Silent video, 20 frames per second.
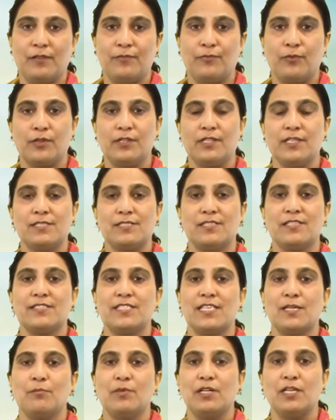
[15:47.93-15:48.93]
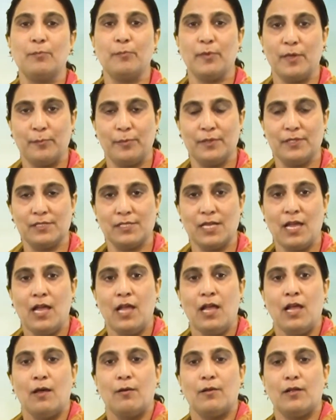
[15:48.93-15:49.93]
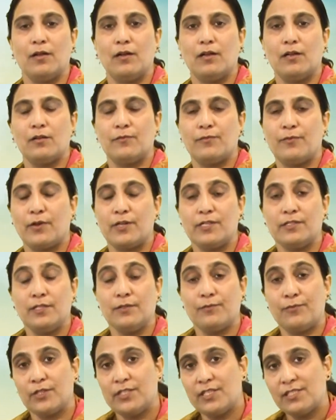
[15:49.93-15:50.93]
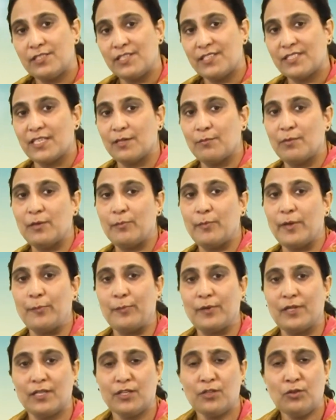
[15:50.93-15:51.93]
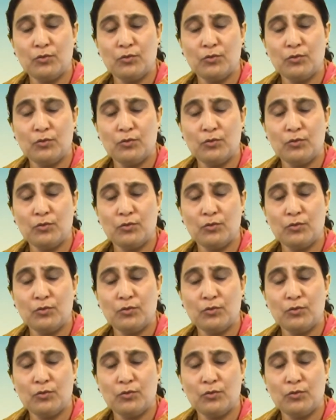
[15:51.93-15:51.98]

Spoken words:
for these disabled peoples, for these disabled people.